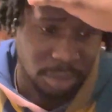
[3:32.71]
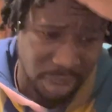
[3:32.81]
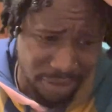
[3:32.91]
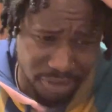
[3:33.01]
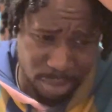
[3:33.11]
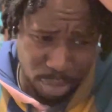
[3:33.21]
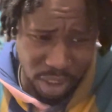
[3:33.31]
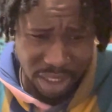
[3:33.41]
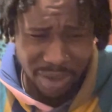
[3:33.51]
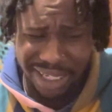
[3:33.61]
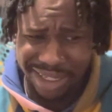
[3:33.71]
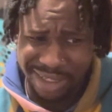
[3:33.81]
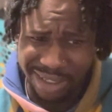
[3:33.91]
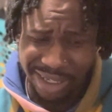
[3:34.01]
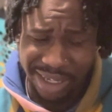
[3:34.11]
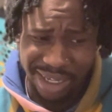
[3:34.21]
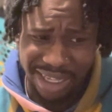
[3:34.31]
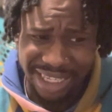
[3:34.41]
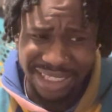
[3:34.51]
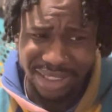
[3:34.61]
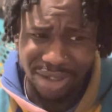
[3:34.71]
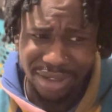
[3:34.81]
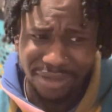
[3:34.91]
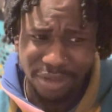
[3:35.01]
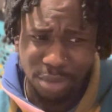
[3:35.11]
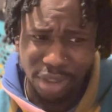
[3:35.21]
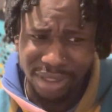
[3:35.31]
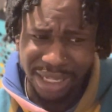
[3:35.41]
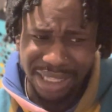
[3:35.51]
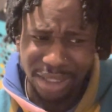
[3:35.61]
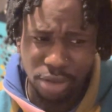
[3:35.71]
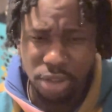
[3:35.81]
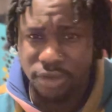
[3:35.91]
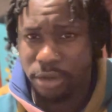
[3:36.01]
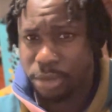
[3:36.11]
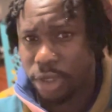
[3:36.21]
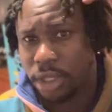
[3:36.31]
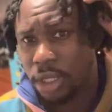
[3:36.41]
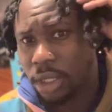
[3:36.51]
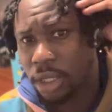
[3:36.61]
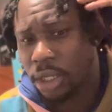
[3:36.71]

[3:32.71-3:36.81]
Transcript: They from Brooklyn. Wait, is Nody from Brooklyn? I think Nody from Brooklyn.